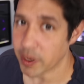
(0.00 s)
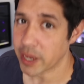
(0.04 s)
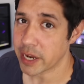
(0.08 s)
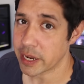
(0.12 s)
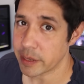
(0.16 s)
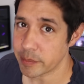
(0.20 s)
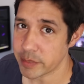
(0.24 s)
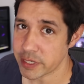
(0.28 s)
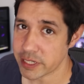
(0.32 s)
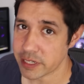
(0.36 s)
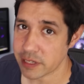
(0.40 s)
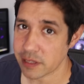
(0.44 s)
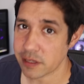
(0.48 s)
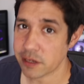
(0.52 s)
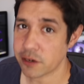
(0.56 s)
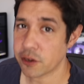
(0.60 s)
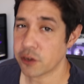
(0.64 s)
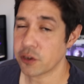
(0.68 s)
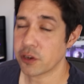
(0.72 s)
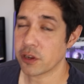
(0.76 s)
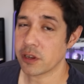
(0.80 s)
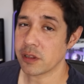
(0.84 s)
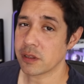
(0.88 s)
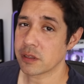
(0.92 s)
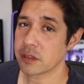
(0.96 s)
My name is Dylan
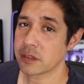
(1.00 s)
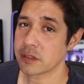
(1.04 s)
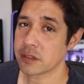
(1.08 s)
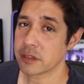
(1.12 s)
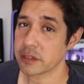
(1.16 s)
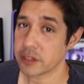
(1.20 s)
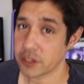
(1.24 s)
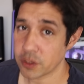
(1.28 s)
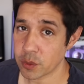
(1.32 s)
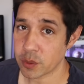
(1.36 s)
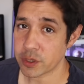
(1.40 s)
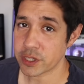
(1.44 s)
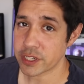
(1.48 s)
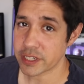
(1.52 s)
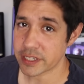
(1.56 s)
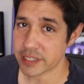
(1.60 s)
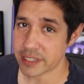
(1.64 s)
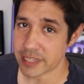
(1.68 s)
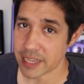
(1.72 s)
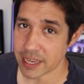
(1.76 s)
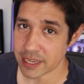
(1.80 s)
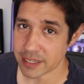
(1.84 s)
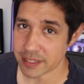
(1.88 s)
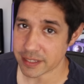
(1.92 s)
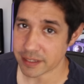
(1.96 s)
O'Donnell, and you're watching
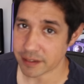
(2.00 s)
Star